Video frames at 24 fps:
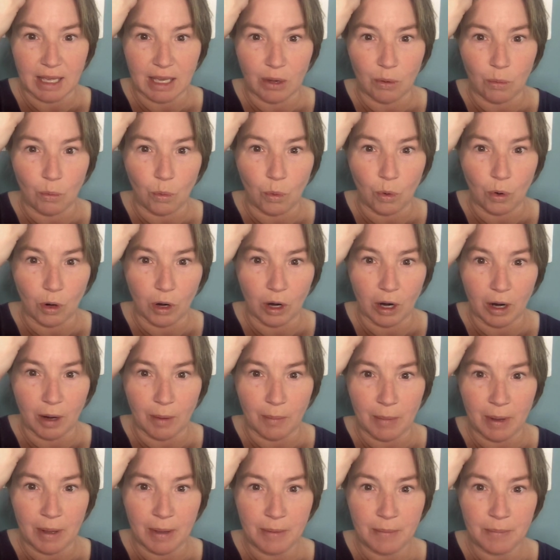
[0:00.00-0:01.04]
get
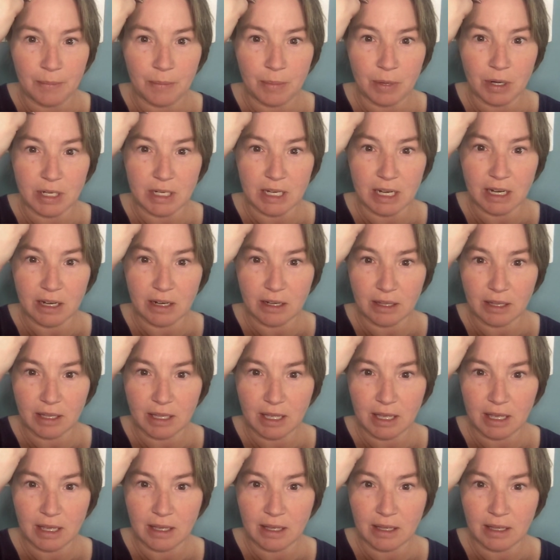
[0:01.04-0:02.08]
warm,
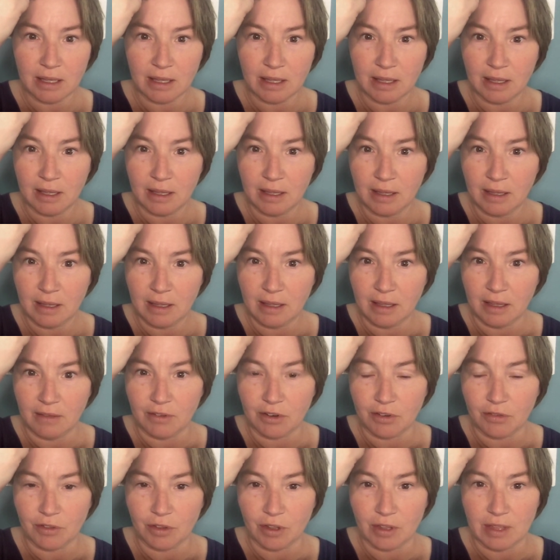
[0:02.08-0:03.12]
particularly if
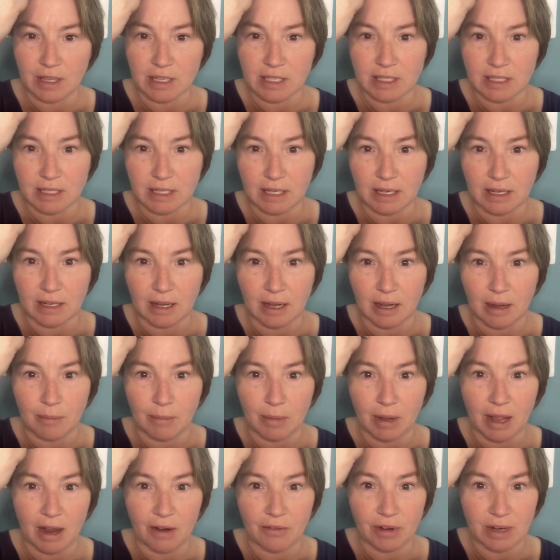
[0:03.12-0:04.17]
you're feeling this um,
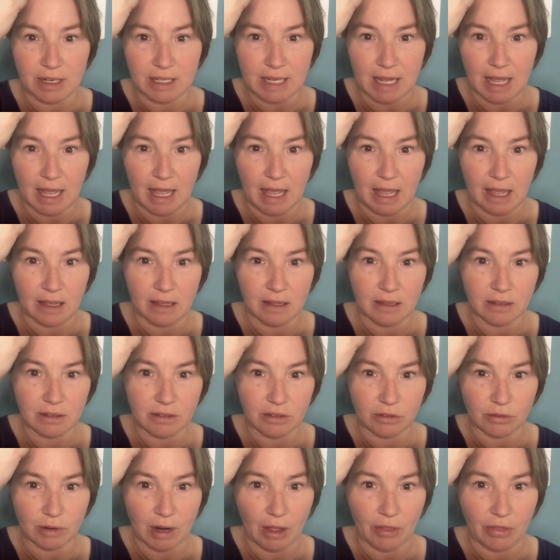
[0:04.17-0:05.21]
every day
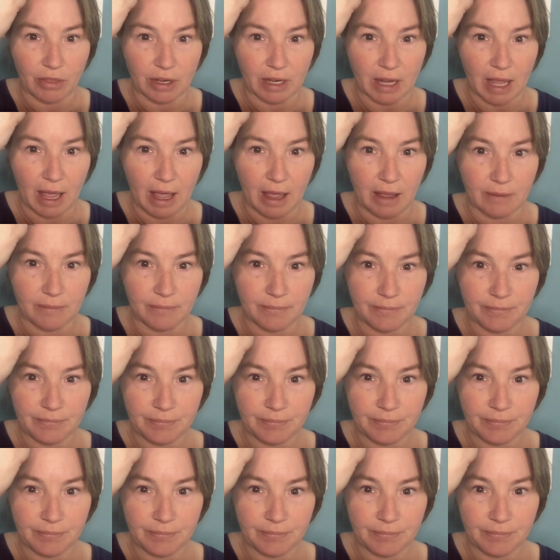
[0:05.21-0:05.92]
throughout the day.